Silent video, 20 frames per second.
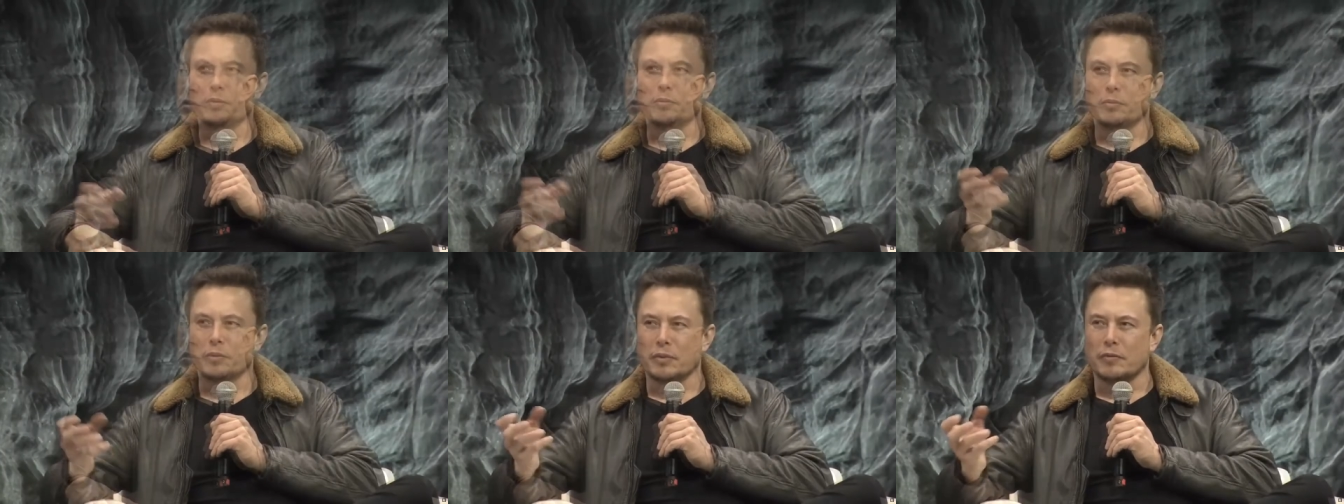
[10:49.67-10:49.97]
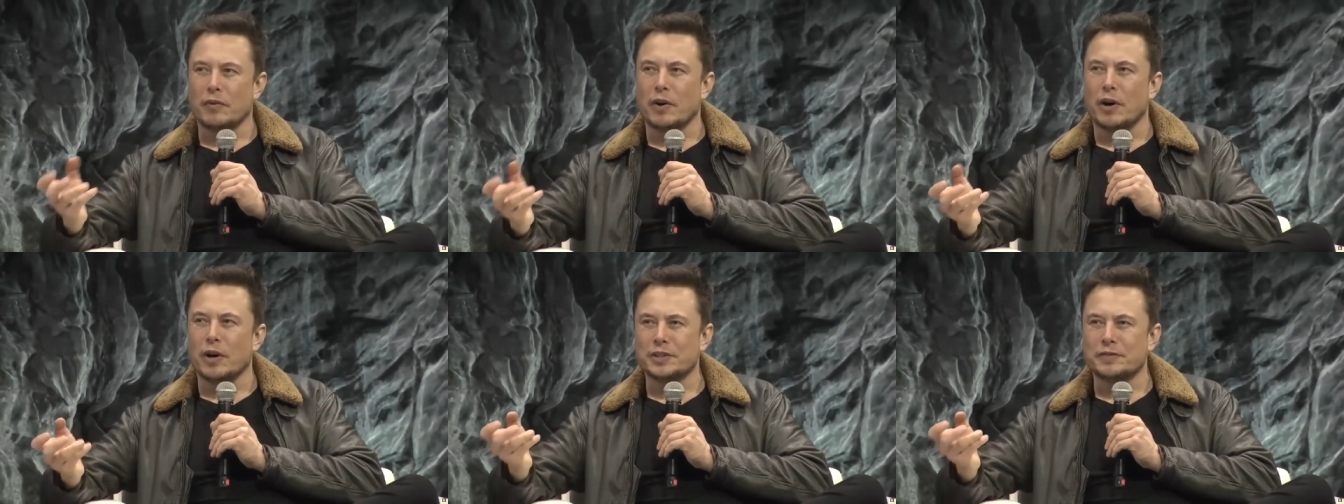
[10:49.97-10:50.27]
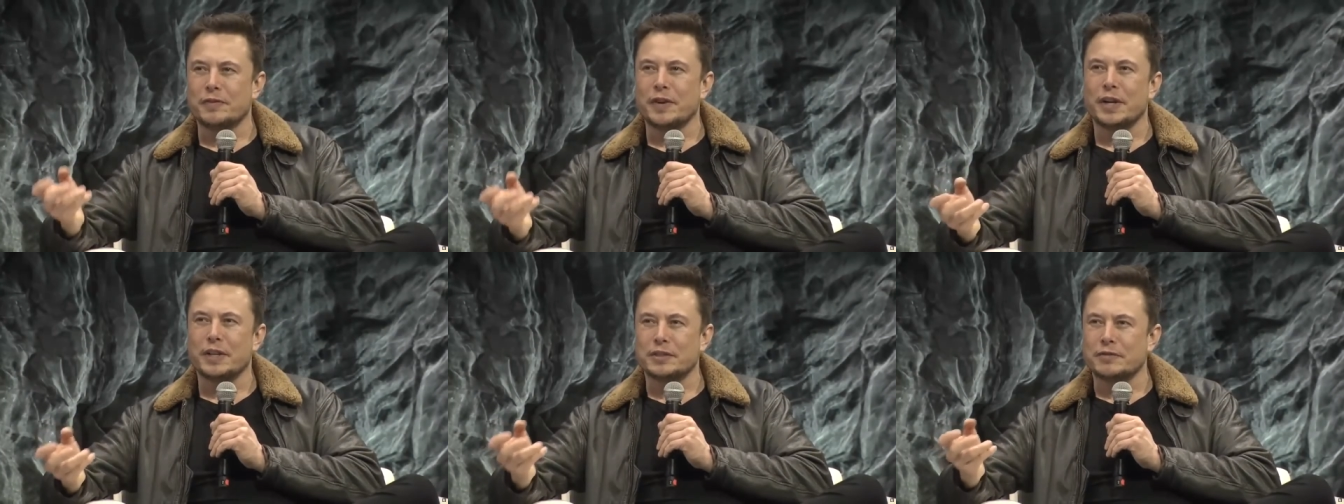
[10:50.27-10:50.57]
The Mars
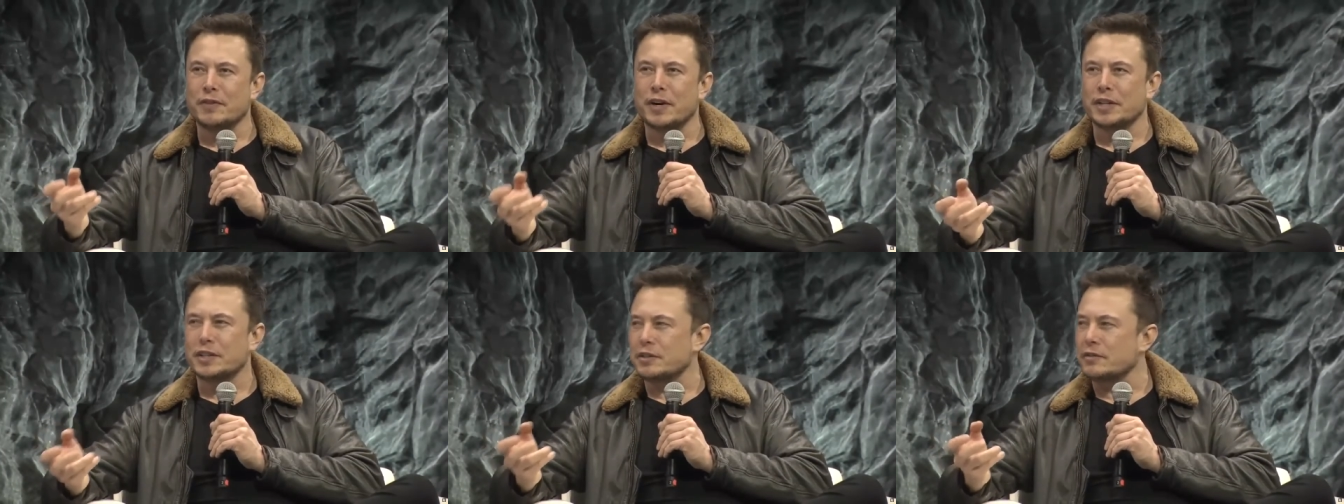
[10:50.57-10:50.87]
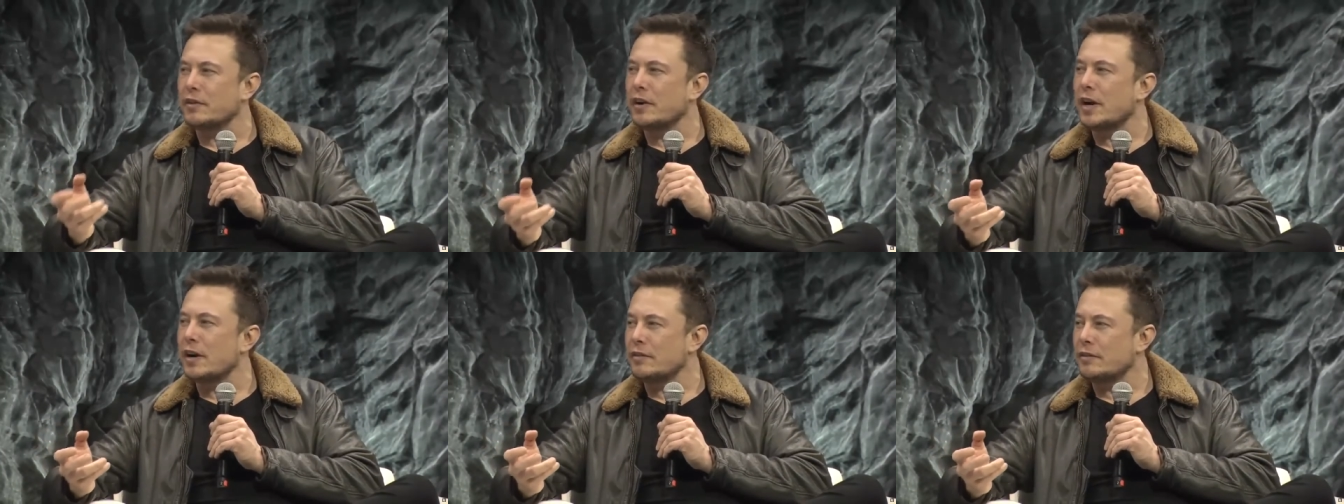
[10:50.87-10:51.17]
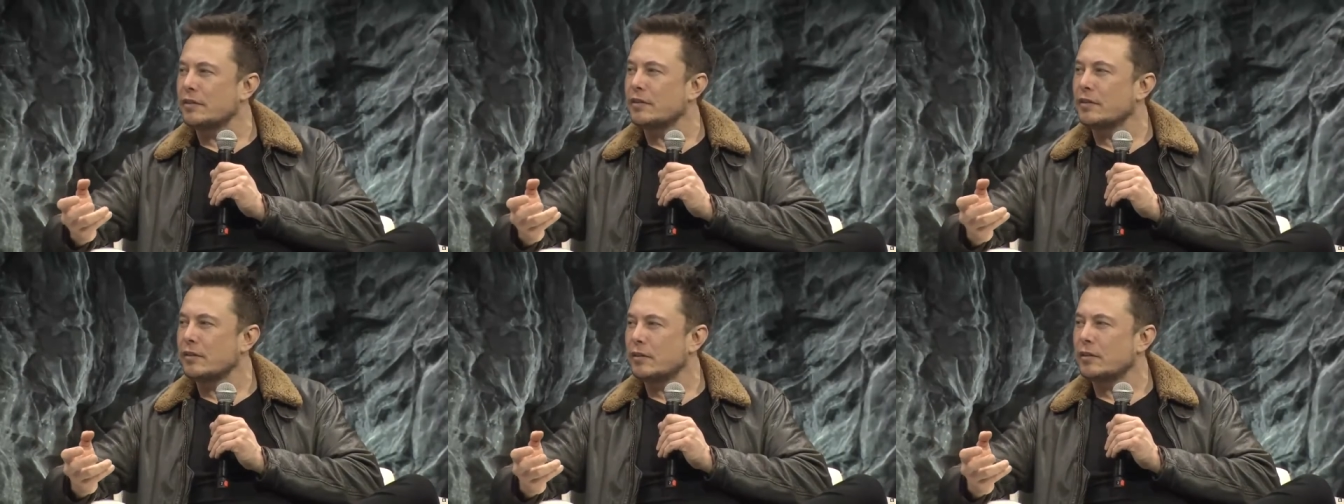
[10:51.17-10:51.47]
base might survive.
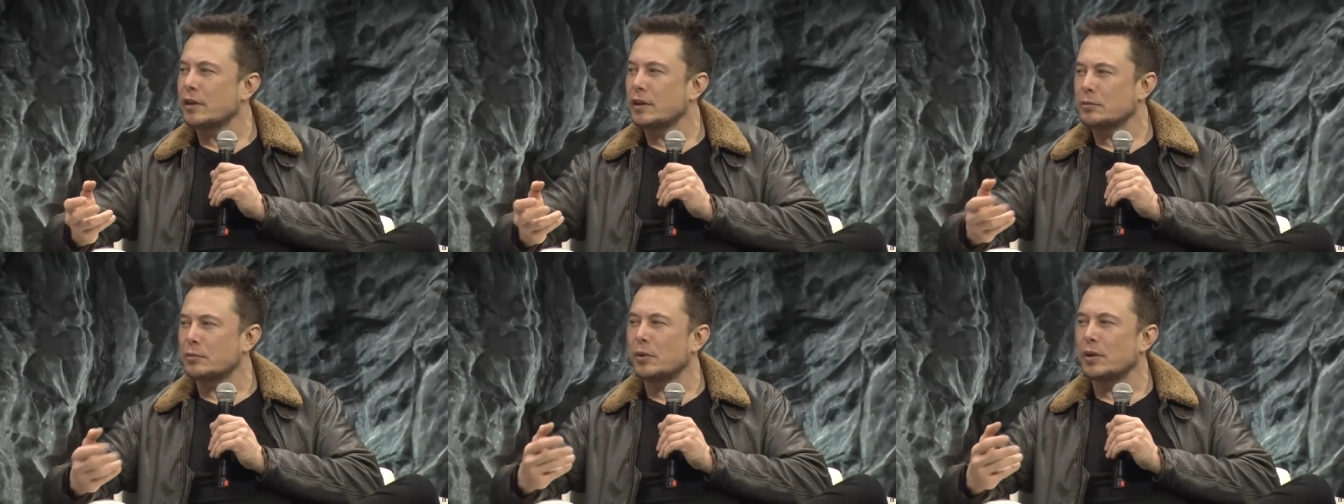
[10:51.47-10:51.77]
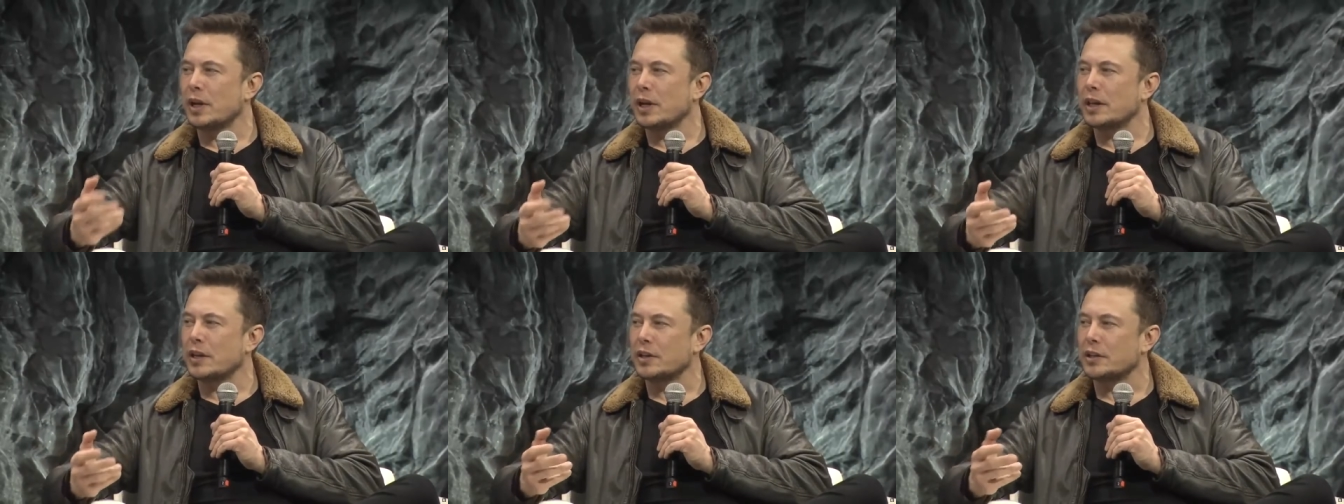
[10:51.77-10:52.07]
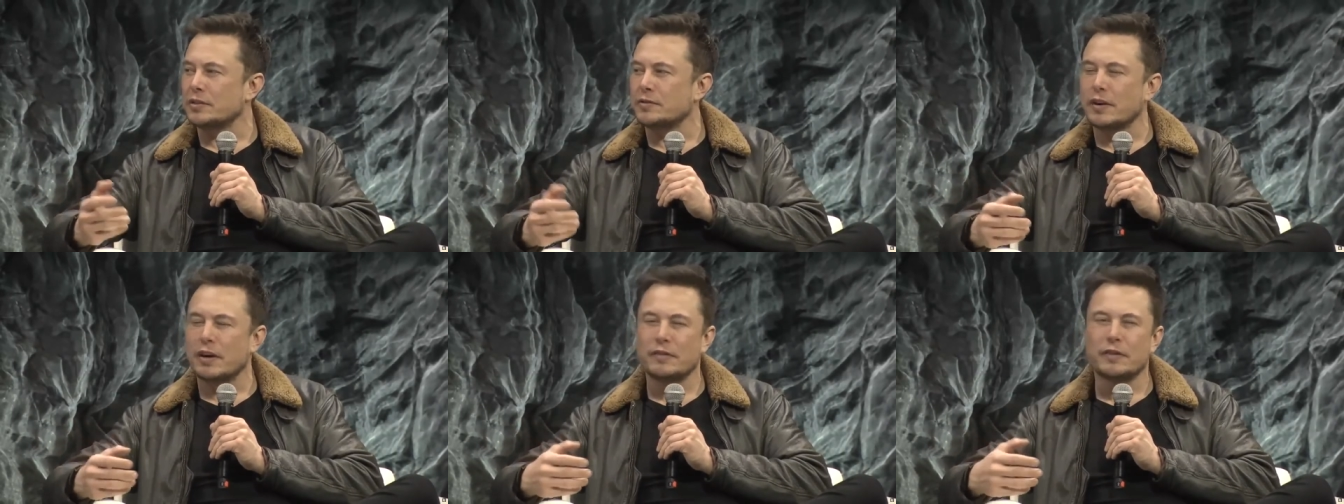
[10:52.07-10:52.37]
It's more likely to
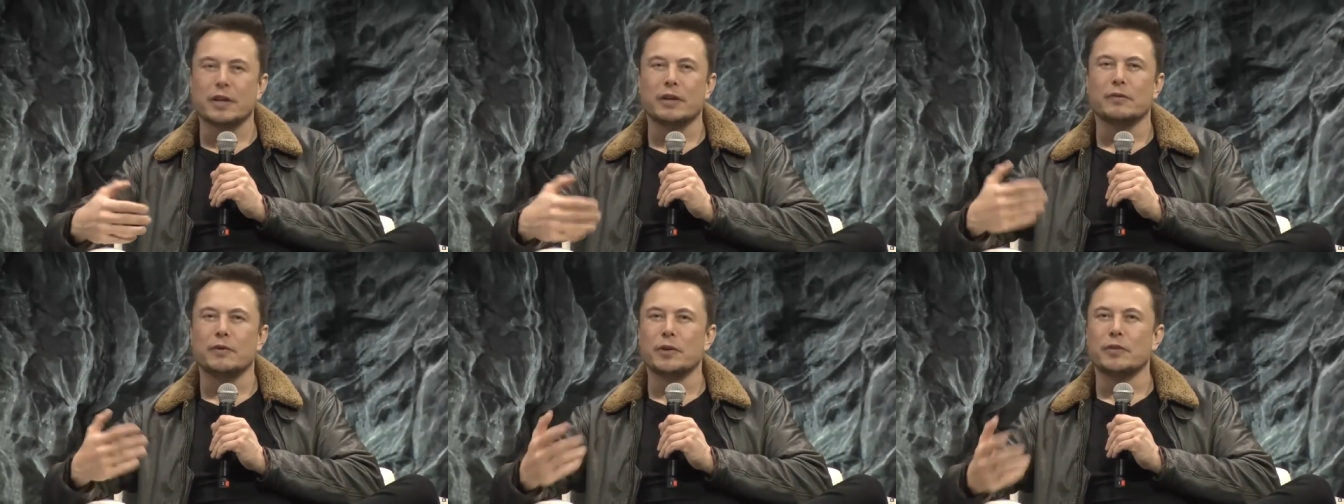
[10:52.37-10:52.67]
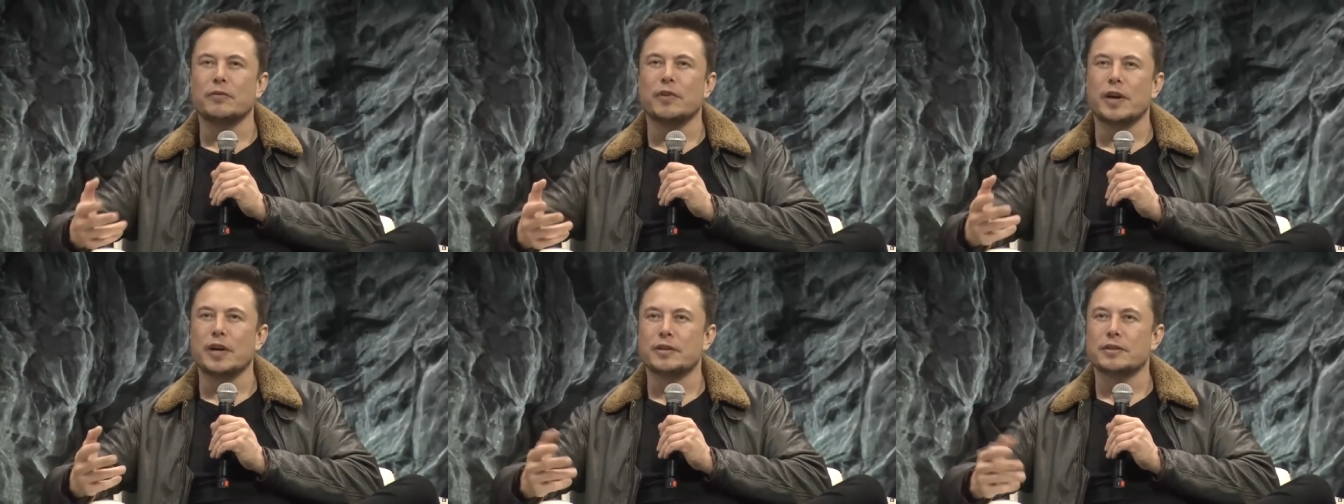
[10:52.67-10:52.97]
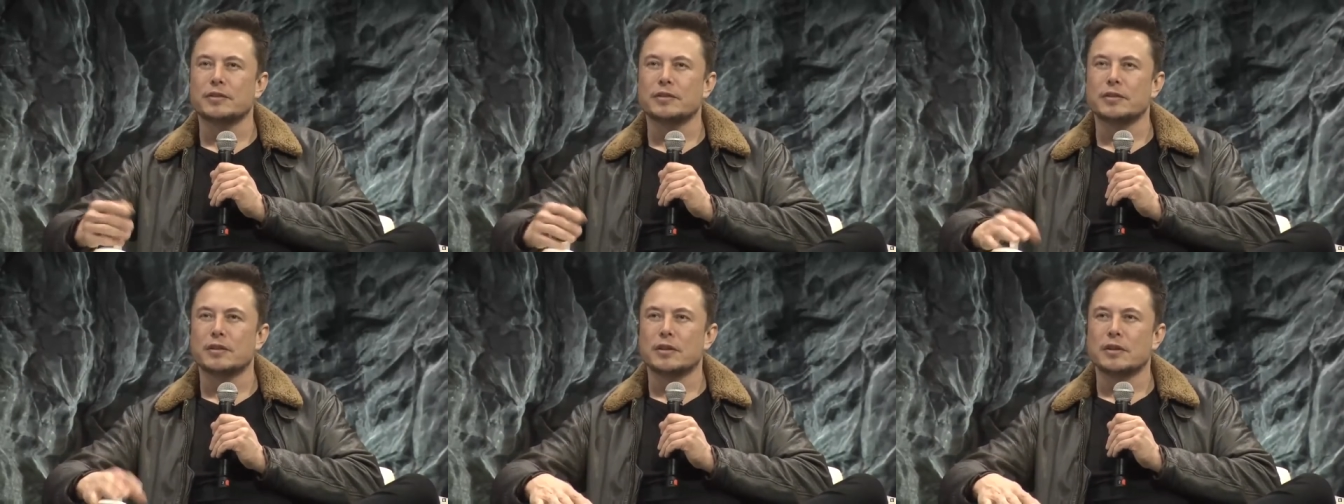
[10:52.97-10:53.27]
survive than a moon
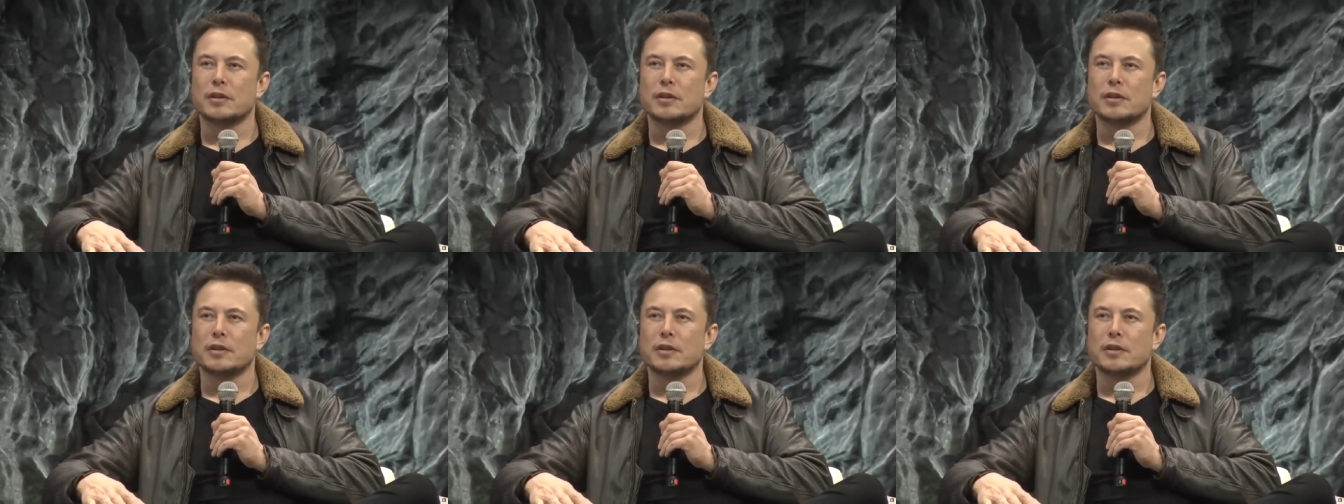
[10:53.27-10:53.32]
base.